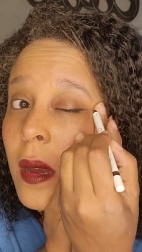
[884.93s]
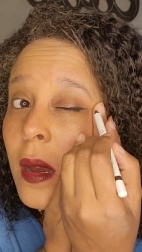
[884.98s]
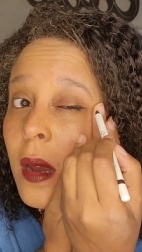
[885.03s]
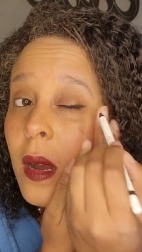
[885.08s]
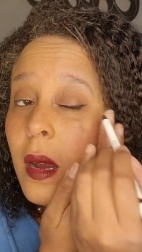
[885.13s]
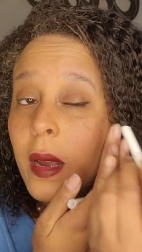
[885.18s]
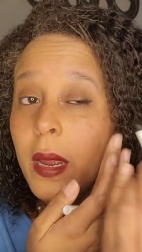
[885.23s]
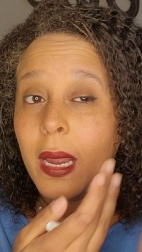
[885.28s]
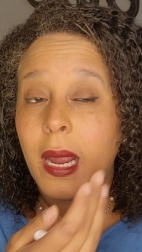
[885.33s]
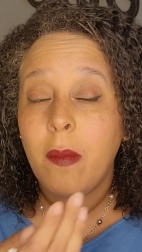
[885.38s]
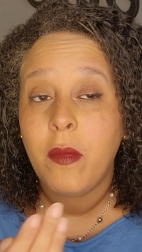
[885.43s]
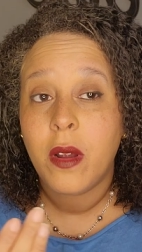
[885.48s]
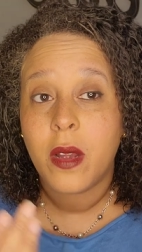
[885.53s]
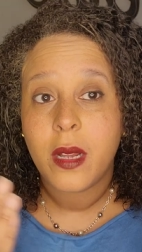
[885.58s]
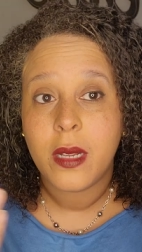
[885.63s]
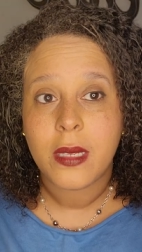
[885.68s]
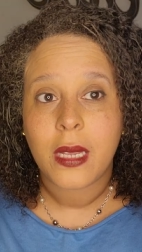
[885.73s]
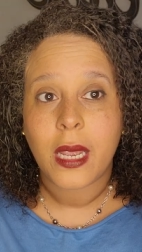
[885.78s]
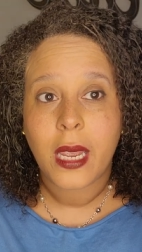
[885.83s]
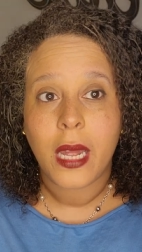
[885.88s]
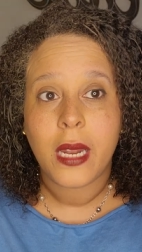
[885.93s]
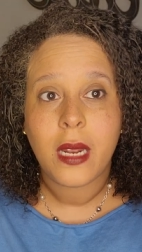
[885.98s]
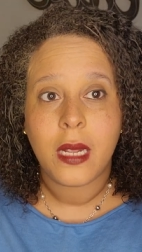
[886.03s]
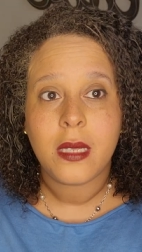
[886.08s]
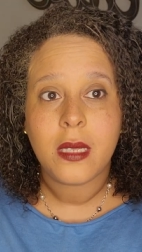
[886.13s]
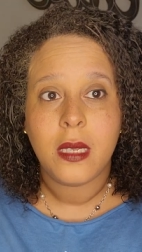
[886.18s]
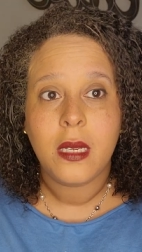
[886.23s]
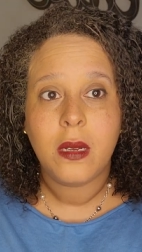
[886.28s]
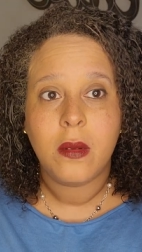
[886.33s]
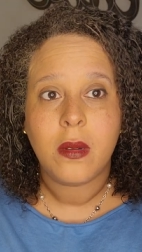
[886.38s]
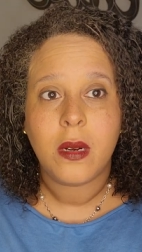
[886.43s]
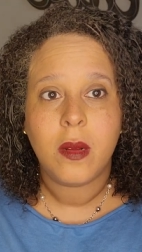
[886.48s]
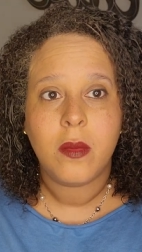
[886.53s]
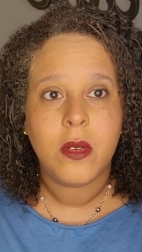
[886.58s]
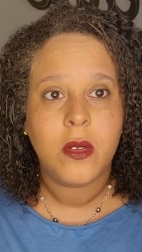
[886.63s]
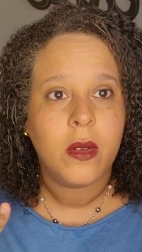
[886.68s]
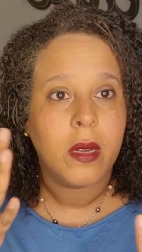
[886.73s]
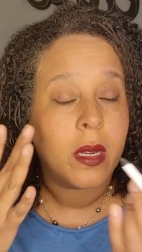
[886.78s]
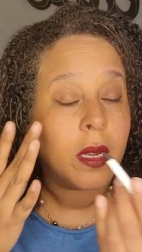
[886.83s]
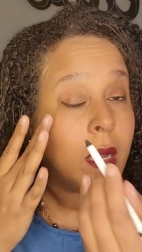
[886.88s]
on camera because I cannot see what I'm
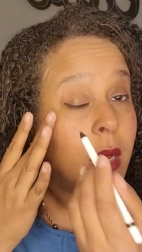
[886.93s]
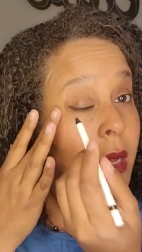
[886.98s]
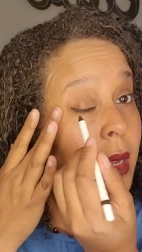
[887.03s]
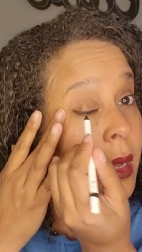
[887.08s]
doing.